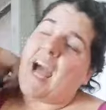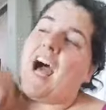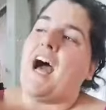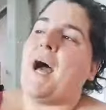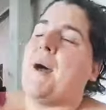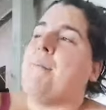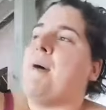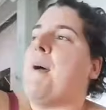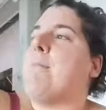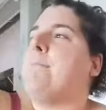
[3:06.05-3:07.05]

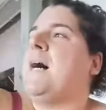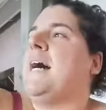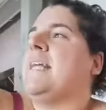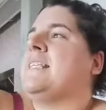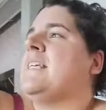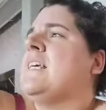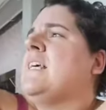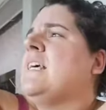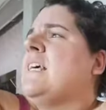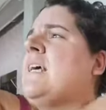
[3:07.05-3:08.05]
But
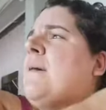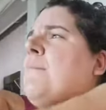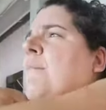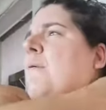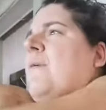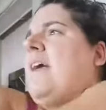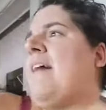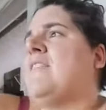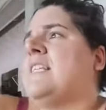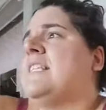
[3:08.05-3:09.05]
we
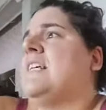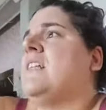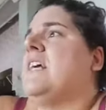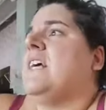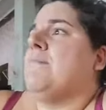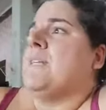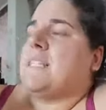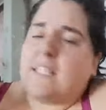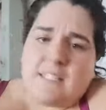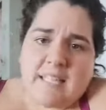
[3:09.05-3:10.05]
have this silly
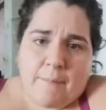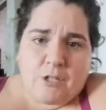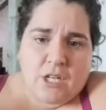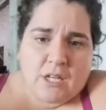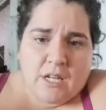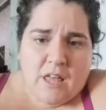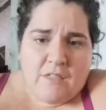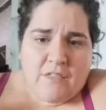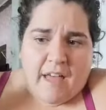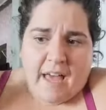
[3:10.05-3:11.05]
misconception
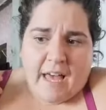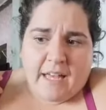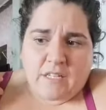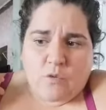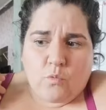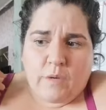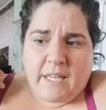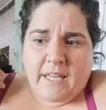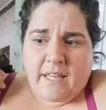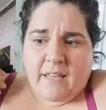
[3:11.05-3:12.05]
that
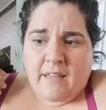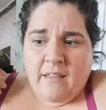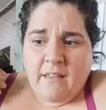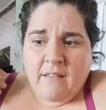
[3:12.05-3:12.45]
we